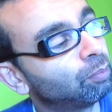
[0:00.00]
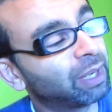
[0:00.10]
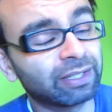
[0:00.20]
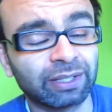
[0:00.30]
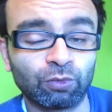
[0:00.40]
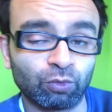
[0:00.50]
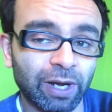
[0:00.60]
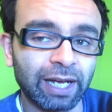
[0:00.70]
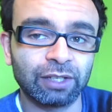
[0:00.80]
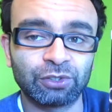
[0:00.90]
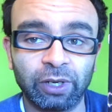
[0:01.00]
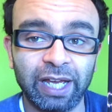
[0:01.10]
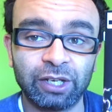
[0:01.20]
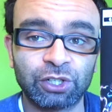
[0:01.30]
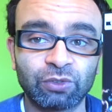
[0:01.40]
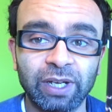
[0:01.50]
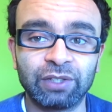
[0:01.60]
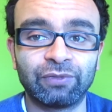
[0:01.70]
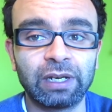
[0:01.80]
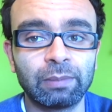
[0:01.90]
basically
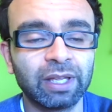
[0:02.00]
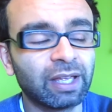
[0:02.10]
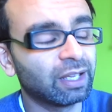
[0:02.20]
illustrates Venom.